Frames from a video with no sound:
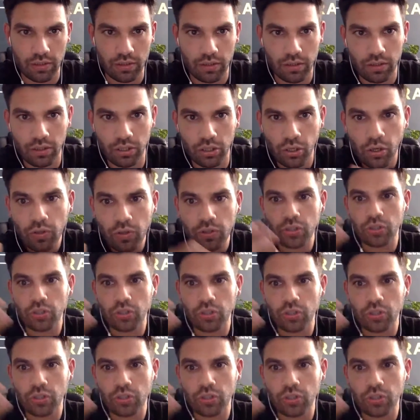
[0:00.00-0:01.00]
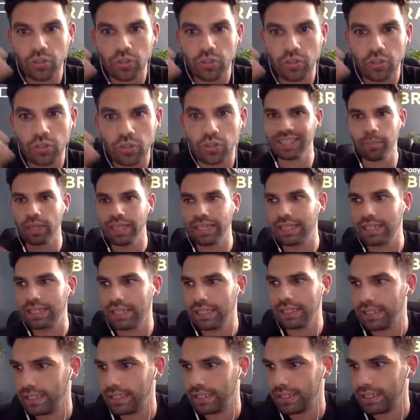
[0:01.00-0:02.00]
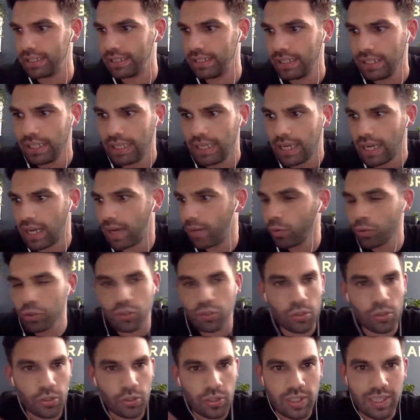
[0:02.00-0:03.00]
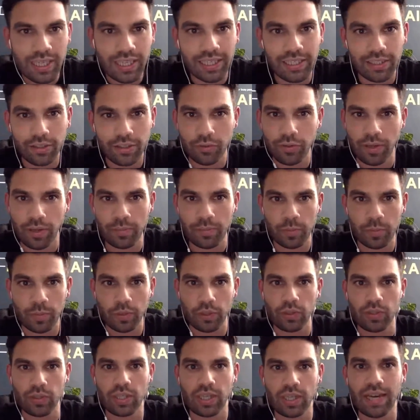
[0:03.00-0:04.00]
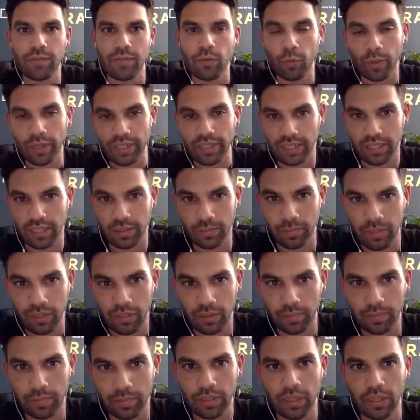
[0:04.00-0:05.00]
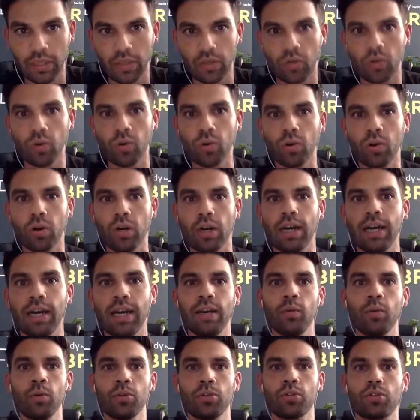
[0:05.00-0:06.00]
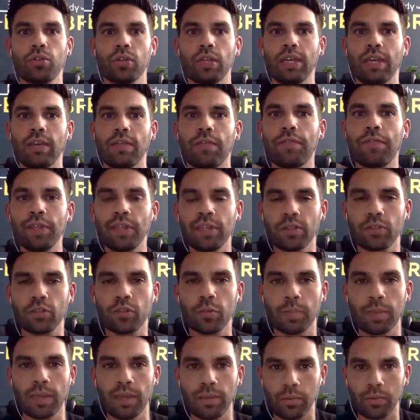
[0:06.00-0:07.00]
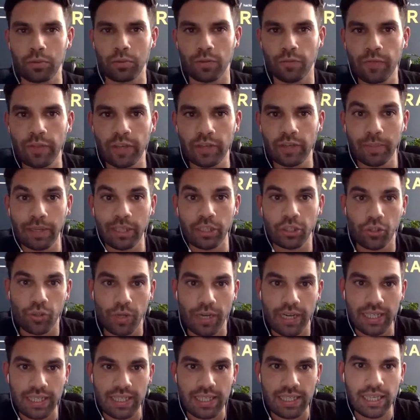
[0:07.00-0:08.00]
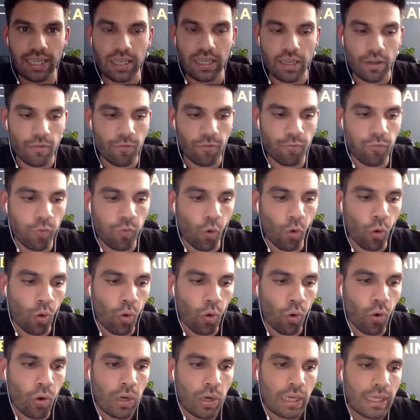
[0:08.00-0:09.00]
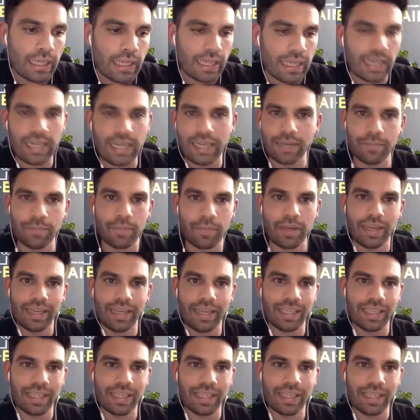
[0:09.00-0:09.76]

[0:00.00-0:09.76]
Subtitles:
You know, it's just an example like I want to lose 10 kilograms because I have a wedding coming up, or I want to get thinner to be able to fit in my dress for a